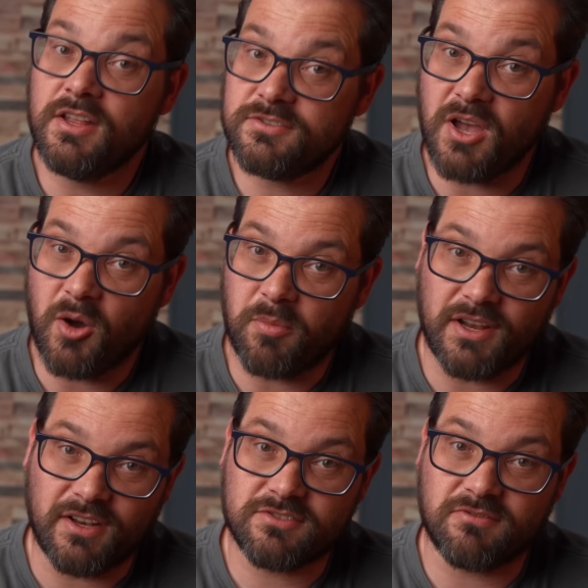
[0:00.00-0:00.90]
to help
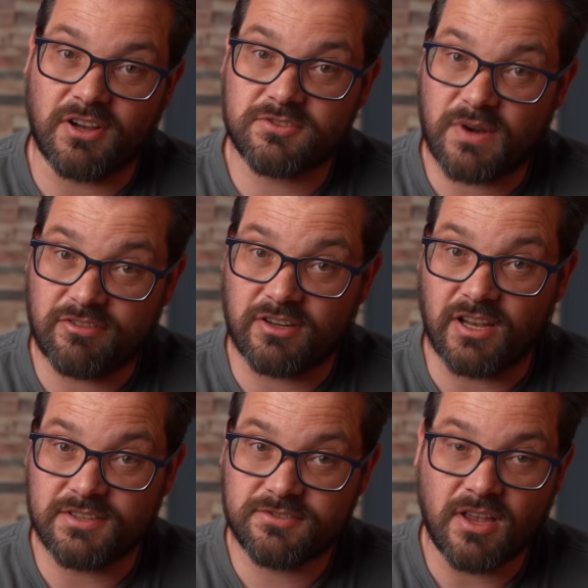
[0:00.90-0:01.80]
identify traffic
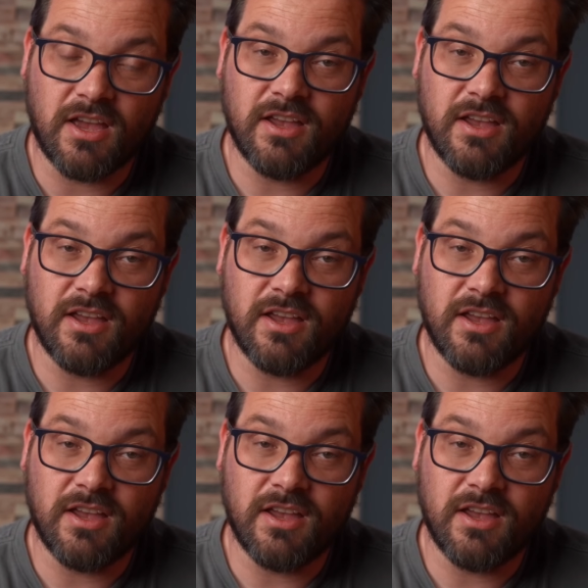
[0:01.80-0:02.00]
lights